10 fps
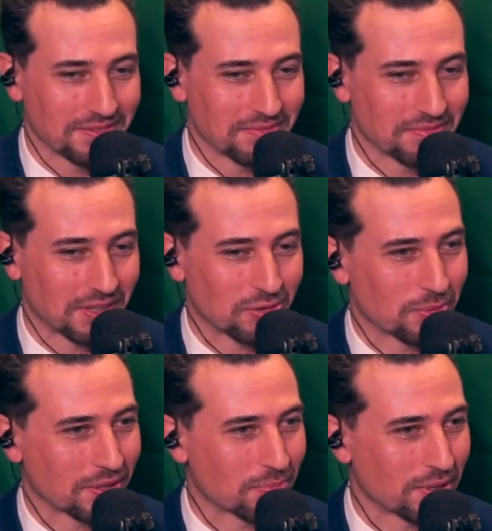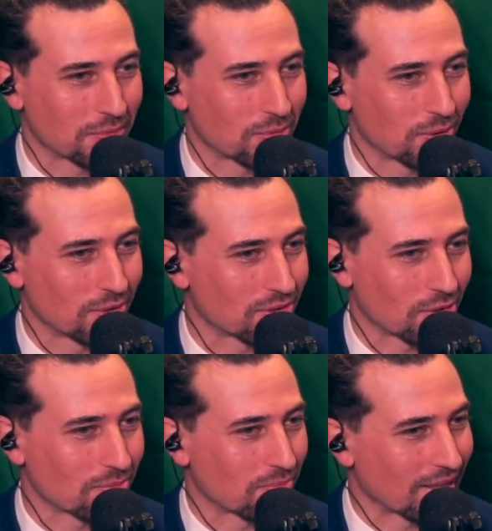That you bring him to
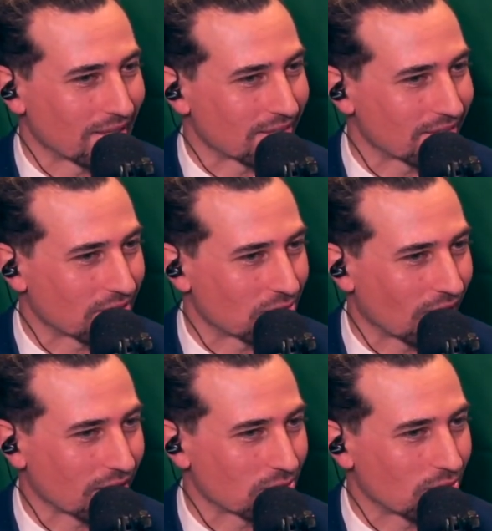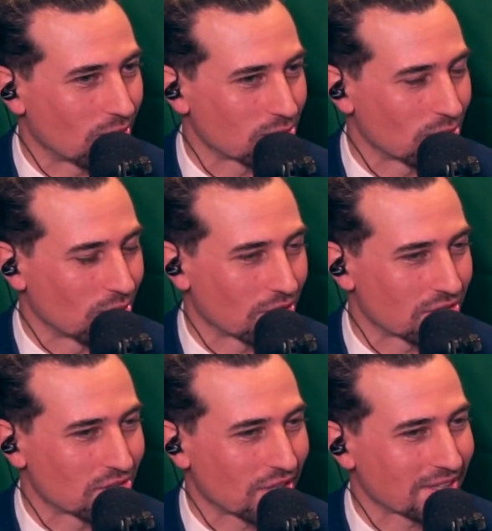certain places that you like to go to, or
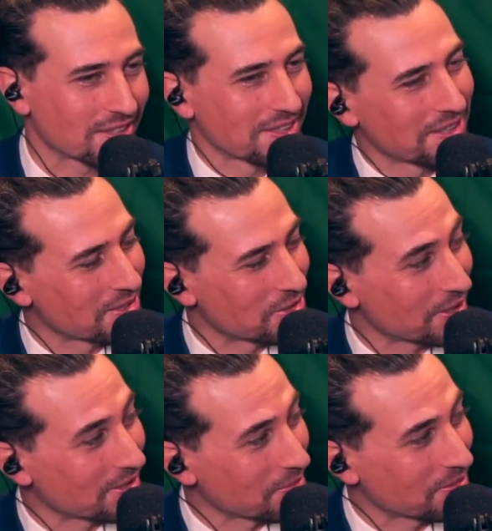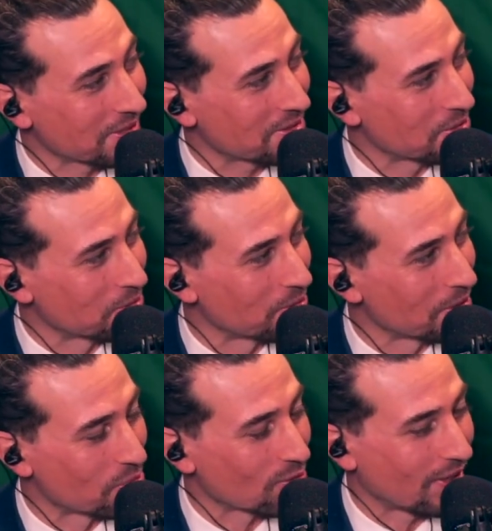is it just something that you
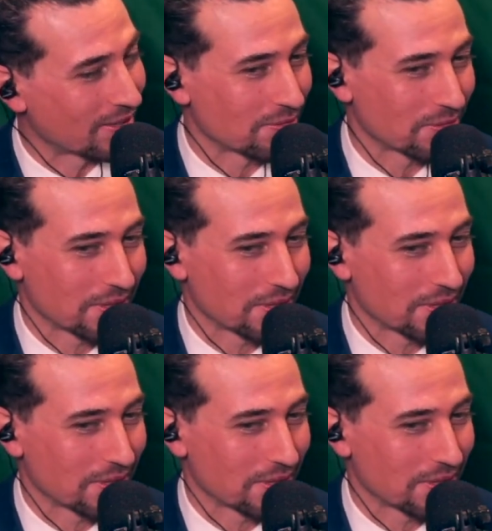improvise every time?